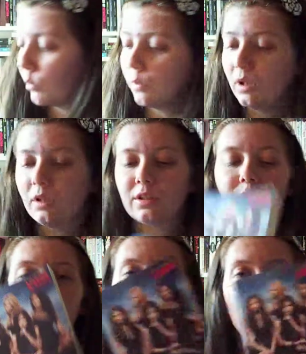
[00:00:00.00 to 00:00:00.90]
We, mm, so
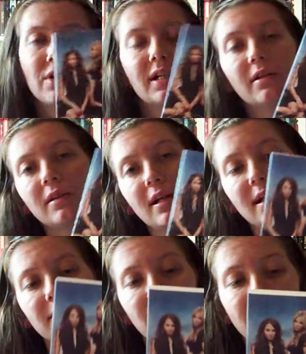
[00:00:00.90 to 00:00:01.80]
we read Pretty Little
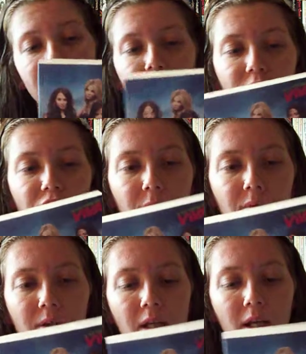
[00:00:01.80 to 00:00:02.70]
Liars by Sara
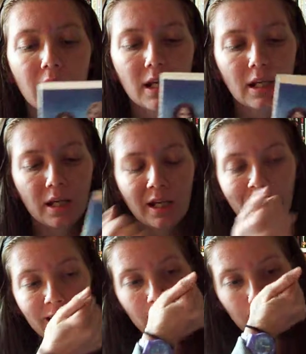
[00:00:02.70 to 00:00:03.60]
Shepard,
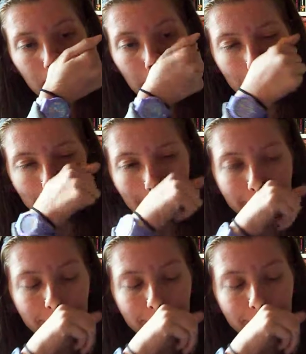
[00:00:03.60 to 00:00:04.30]
and